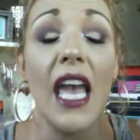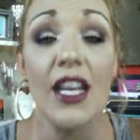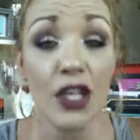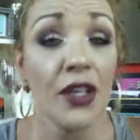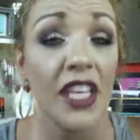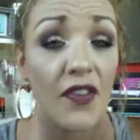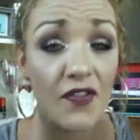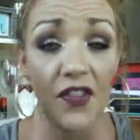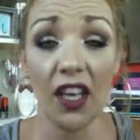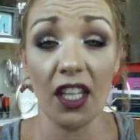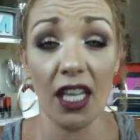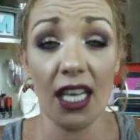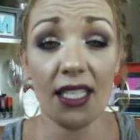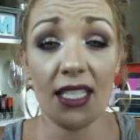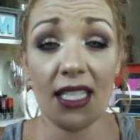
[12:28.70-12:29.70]
And you can
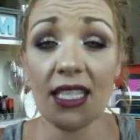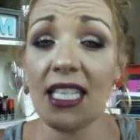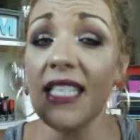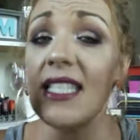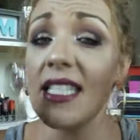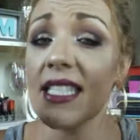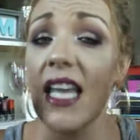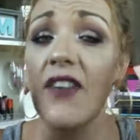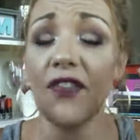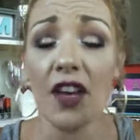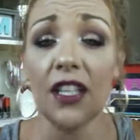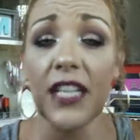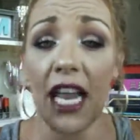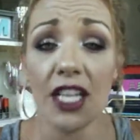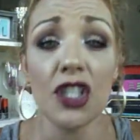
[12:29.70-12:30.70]
feel it. This is a
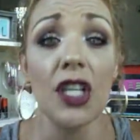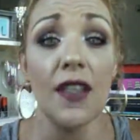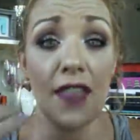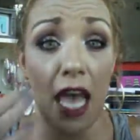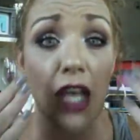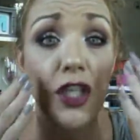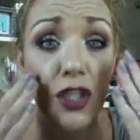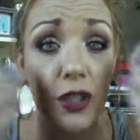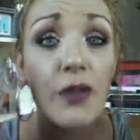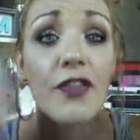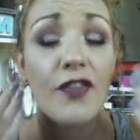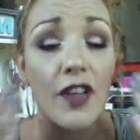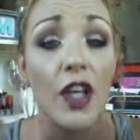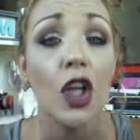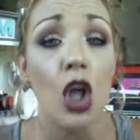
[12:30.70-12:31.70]
foundation that
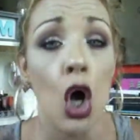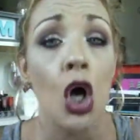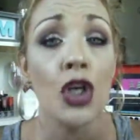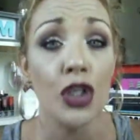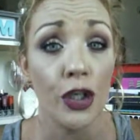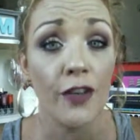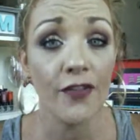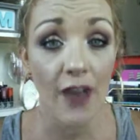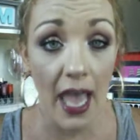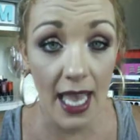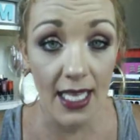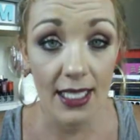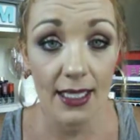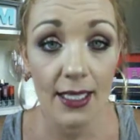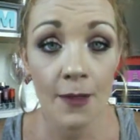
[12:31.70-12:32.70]
you feel on your
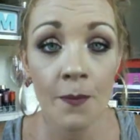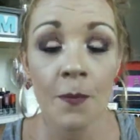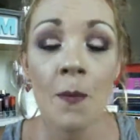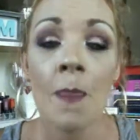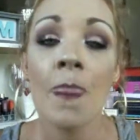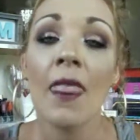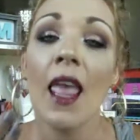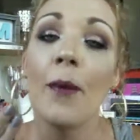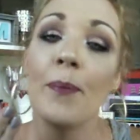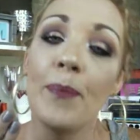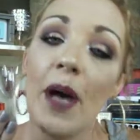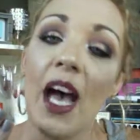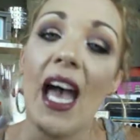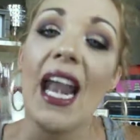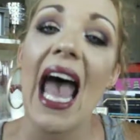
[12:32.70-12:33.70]
face.
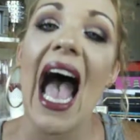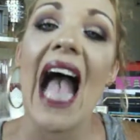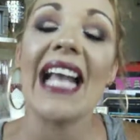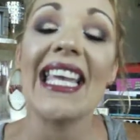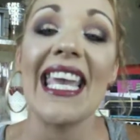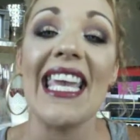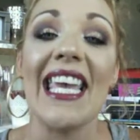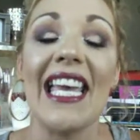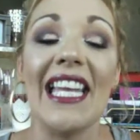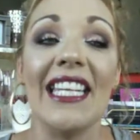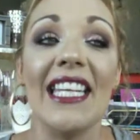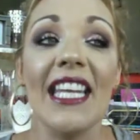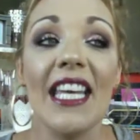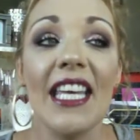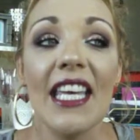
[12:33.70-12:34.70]
But I
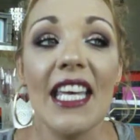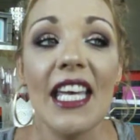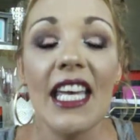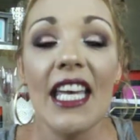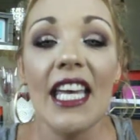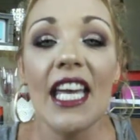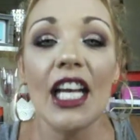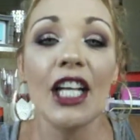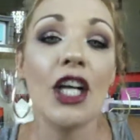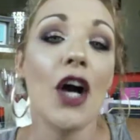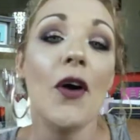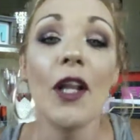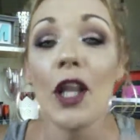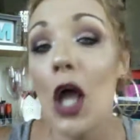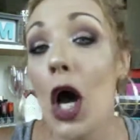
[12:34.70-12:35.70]
can
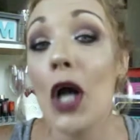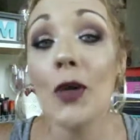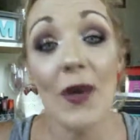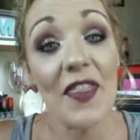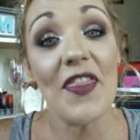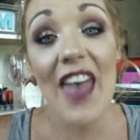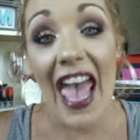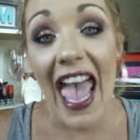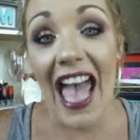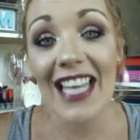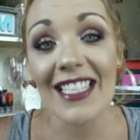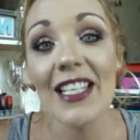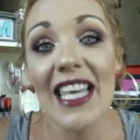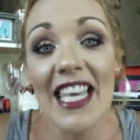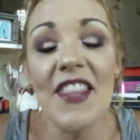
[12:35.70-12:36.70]
go along with
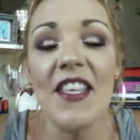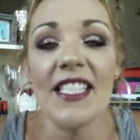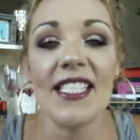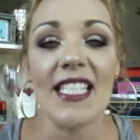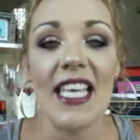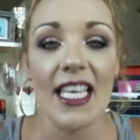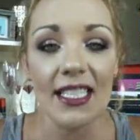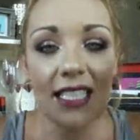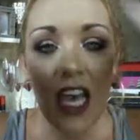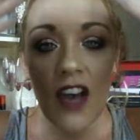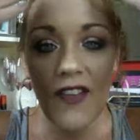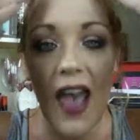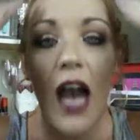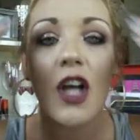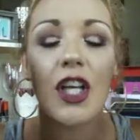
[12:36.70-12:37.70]
that in the sense
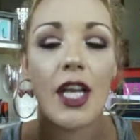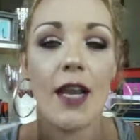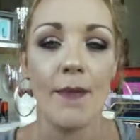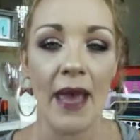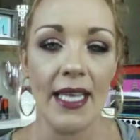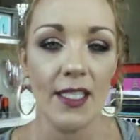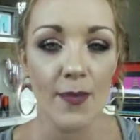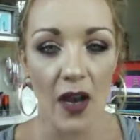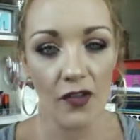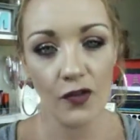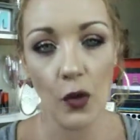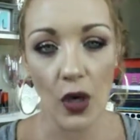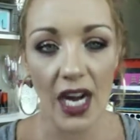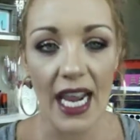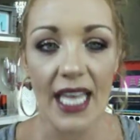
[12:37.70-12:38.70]
of how good it makes my
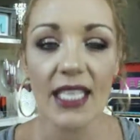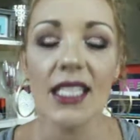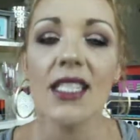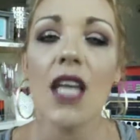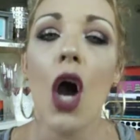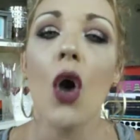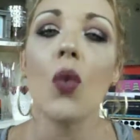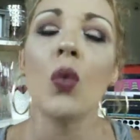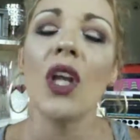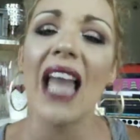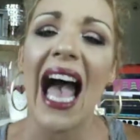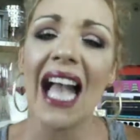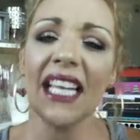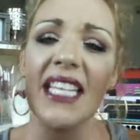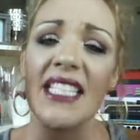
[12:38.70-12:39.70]
forehead. So,
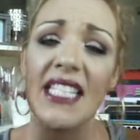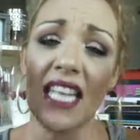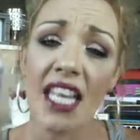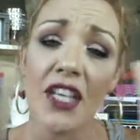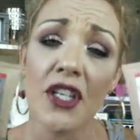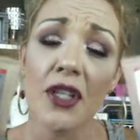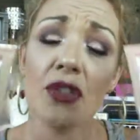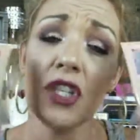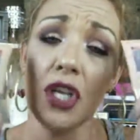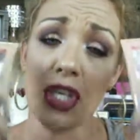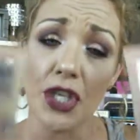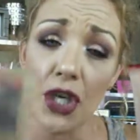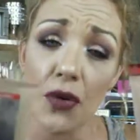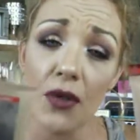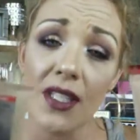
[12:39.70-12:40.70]
will I continue to
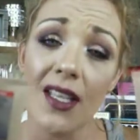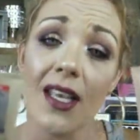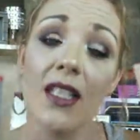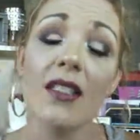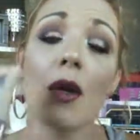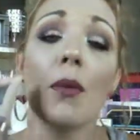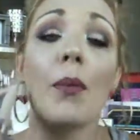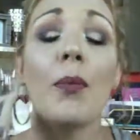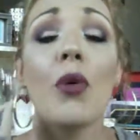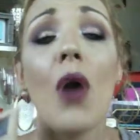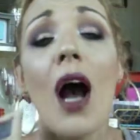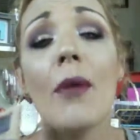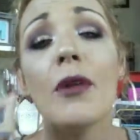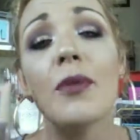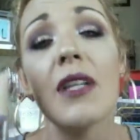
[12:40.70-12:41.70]
use this?
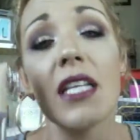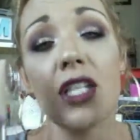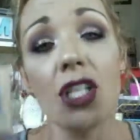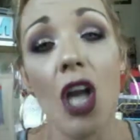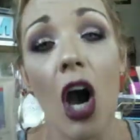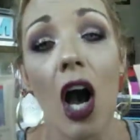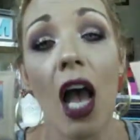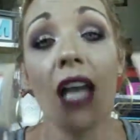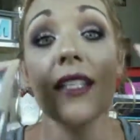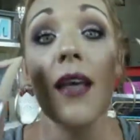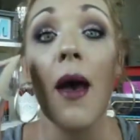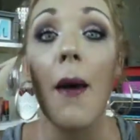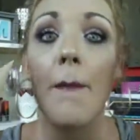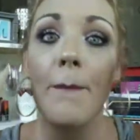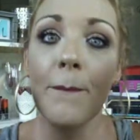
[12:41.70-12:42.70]
Probably
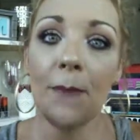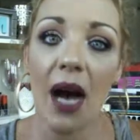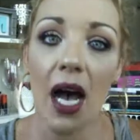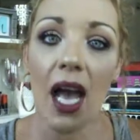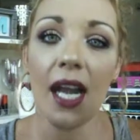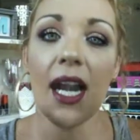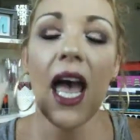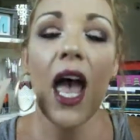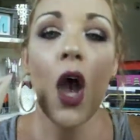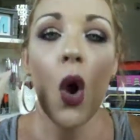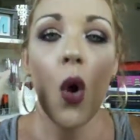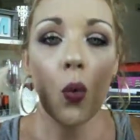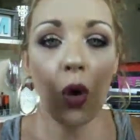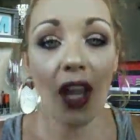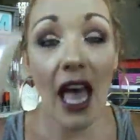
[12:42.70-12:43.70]
not. But
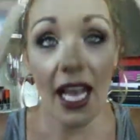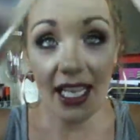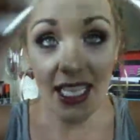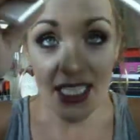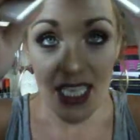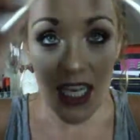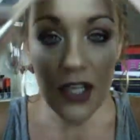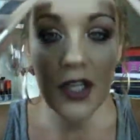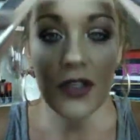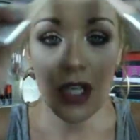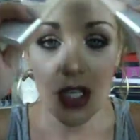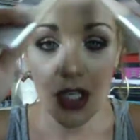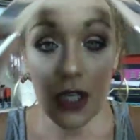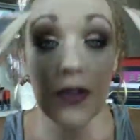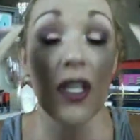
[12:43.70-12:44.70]
will I continue
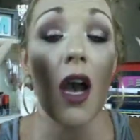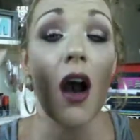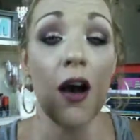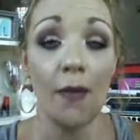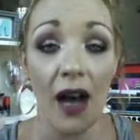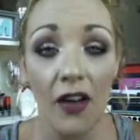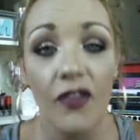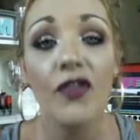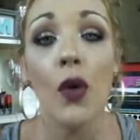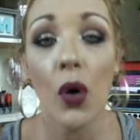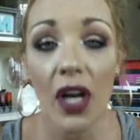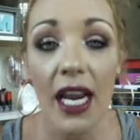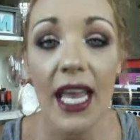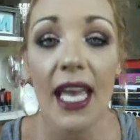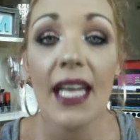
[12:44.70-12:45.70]
to use it on my
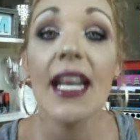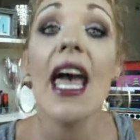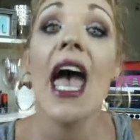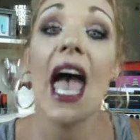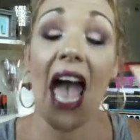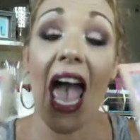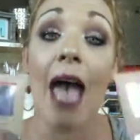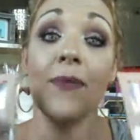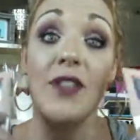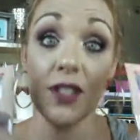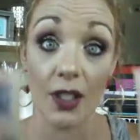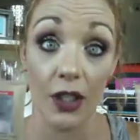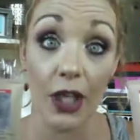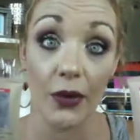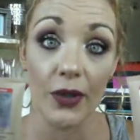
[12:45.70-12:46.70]
forehead?
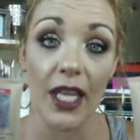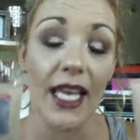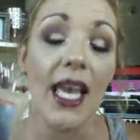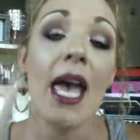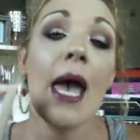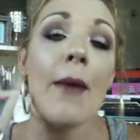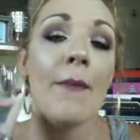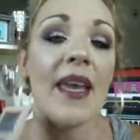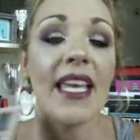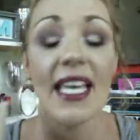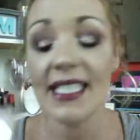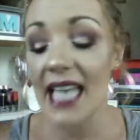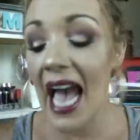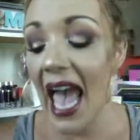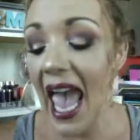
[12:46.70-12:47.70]
Absolutely.
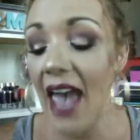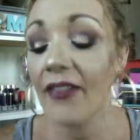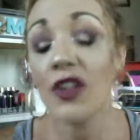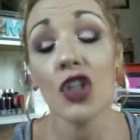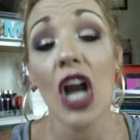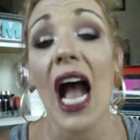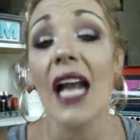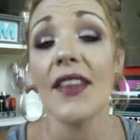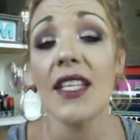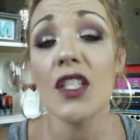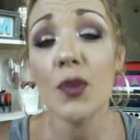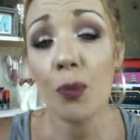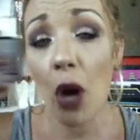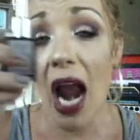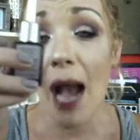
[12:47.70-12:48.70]
Because I have tried
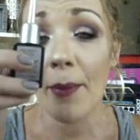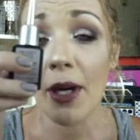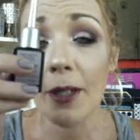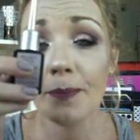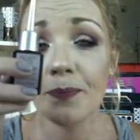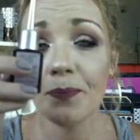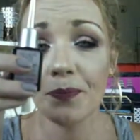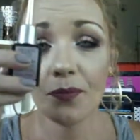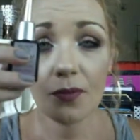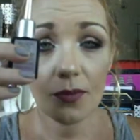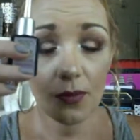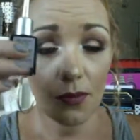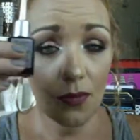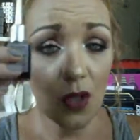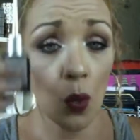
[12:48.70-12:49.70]
this primer
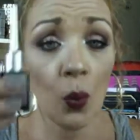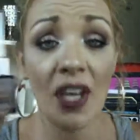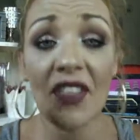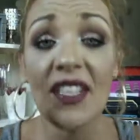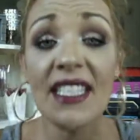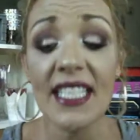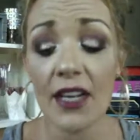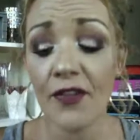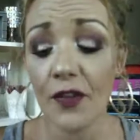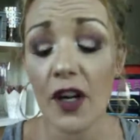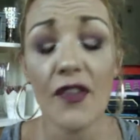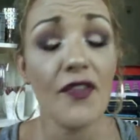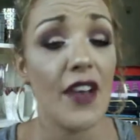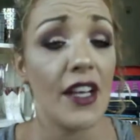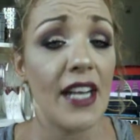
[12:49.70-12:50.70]
with
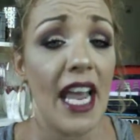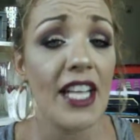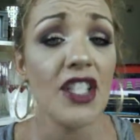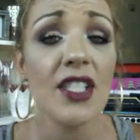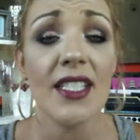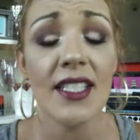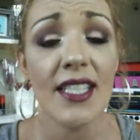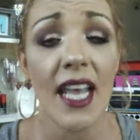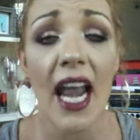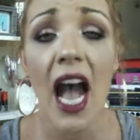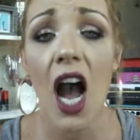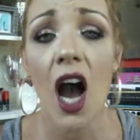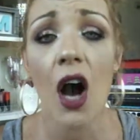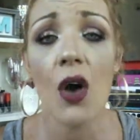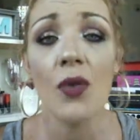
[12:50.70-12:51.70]
different foundations
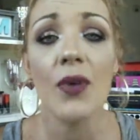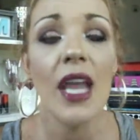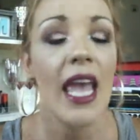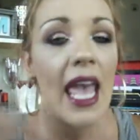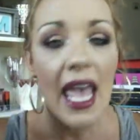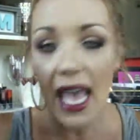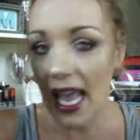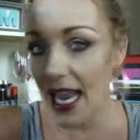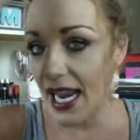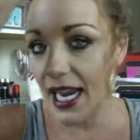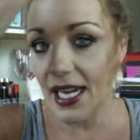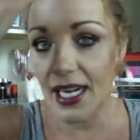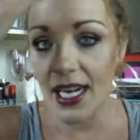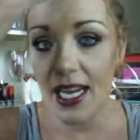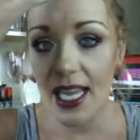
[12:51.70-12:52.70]
that I own,
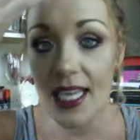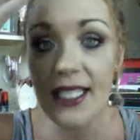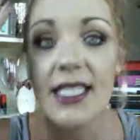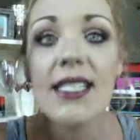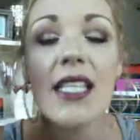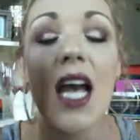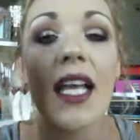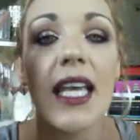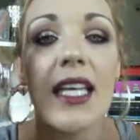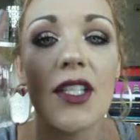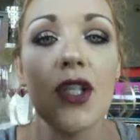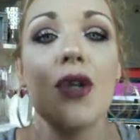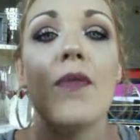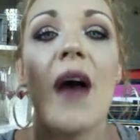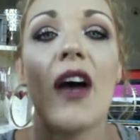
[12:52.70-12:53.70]
and it sunk
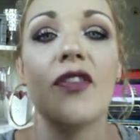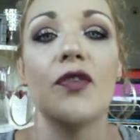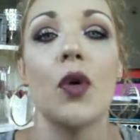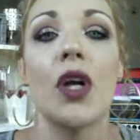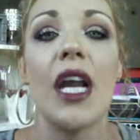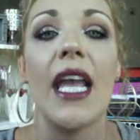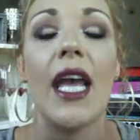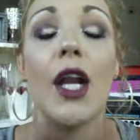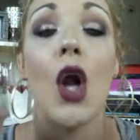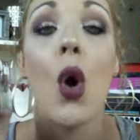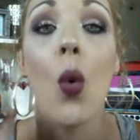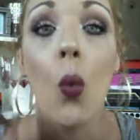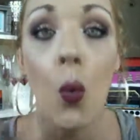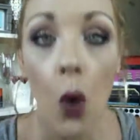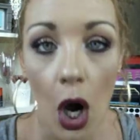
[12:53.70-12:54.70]
into my forehead
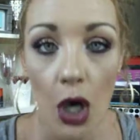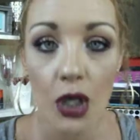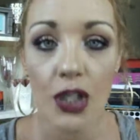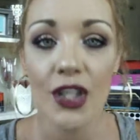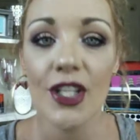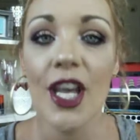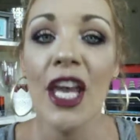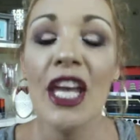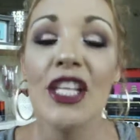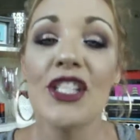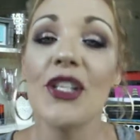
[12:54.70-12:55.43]
worse.